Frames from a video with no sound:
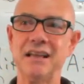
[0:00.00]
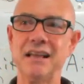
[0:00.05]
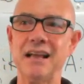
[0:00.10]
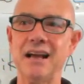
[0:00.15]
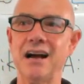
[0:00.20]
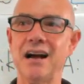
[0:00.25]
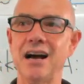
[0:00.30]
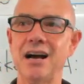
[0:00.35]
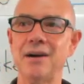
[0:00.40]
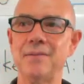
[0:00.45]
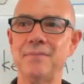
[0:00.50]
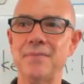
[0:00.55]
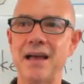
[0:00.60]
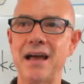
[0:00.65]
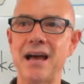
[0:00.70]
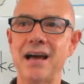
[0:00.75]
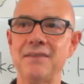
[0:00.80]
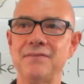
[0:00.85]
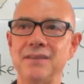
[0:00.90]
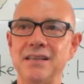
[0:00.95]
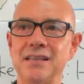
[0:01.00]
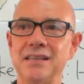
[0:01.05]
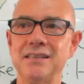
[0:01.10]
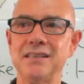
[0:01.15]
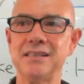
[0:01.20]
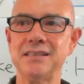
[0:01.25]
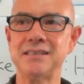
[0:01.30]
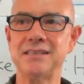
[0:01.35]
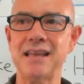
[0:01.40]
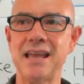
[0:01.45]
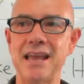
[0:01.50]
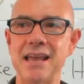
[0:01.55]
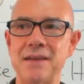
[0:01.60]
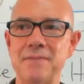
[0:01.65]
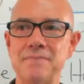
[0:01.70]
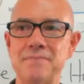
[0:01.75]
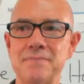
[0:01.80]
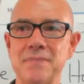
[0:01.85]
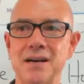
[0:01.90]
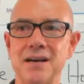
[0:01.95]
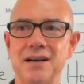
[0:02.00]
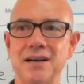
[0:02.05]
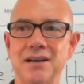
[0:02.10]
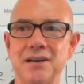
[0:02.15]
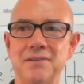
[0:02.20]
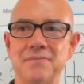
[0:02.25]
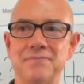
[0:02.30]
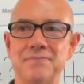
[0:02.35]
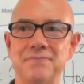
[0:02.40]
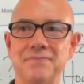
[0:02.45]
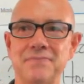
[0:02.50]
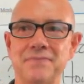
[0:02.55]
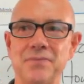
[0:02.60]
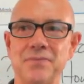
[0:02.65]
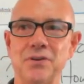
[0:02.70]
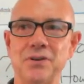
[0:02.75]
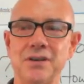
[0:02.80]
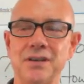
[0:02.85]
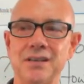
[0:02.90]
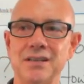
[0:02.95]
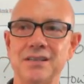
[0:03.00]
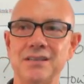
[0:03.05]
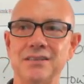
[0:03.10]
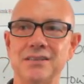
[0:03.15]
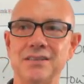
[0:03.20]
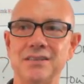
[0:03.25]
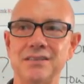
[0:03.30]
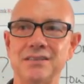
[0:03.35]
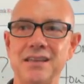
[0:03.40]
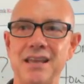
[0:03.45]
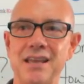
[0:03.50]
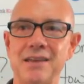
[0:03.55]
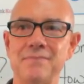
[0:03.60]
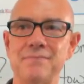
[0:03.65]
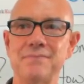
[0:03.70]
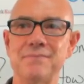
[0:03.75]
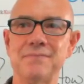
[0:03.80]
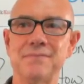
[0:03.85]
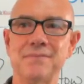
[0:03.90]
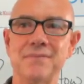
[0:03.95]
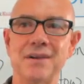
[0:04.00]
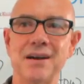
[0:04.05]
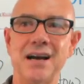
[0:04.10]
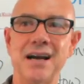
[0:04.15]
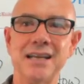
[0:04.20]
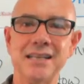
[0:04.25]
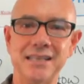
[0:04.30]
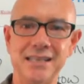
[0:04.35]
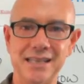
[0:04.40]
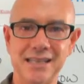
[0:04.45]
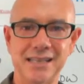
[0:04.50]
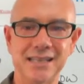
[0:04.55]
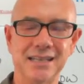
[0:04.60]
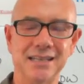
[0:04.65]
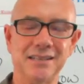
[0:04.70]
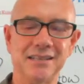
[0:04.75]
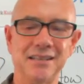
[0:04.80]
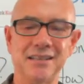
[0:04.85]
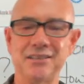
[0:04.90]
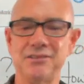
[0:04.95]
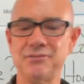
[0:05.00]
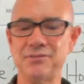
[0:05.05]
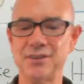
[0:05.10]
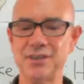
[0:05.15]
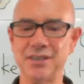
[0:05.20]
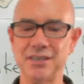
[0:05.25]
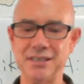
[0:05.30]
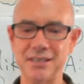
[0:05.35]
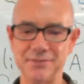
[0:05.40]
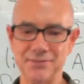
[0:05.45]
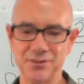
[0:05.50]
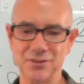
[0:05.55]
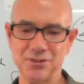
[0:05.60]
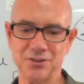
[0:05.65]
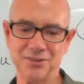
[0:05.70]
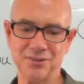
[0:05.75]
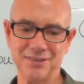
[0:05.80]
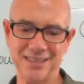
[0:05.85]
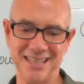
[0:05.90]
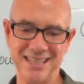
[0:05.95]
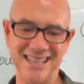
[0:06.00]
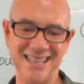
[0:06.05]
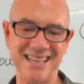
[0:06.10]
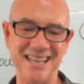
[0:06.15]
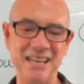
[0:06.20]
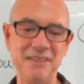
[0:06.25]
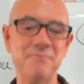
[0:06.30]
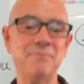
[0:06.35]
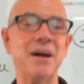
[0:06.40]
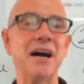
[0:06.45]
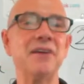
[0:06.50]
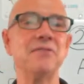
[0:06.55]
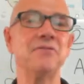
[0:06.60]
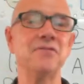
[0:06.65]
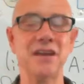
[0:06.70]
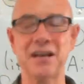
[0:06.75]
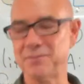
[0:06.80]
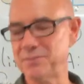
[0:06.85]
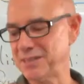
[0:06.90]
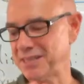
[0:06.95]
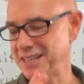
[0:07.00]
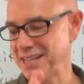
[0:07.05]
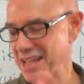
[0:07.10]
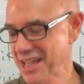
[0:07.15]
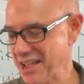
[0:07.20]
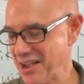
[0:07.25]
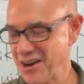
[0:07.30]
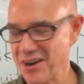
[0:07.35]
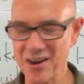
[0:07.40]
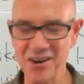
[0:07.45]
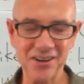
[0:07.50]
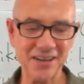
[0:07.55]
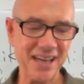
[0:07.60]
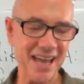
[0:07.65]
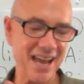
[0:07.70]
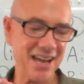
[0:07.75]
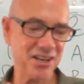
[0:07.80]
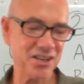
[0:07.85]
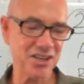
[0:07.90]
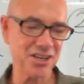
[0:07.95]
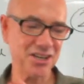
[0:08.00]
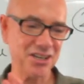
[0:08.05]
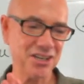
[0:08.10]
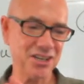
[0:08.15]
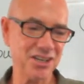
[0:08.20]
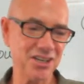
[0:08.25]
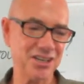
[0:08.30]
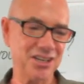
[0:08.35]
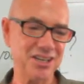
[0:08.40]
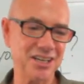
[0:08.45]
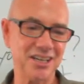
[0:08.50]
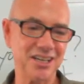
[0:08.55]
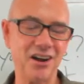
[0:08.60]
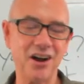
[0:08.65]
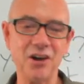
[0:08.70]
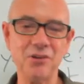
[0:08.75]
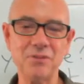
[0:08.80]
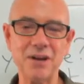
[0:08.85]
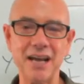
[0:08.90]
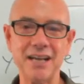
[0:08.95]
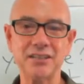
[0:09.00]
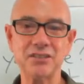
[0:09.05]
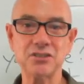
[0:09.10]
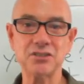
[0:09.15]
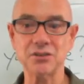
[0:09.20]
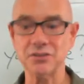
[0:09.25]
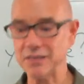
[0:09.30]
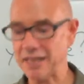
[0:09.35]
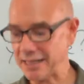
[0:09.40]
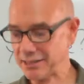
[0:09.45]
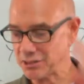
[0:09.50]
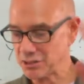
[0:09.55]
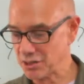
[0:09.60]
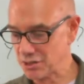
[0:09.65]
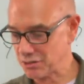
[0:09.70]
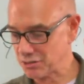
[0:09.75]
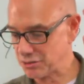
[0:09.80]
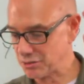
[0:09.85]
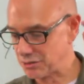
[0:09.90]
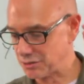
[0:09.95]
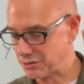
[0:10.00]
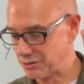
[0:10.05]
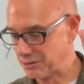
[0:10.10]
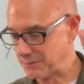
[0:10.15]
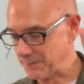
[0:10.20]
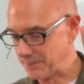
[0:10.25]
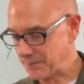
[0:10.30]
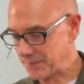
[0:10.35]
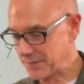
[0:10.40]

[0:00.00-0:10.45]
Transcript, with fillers: um, having the same um, the same idea. It's very difficult in my family. Okay, good, good, good. All right, so let's go to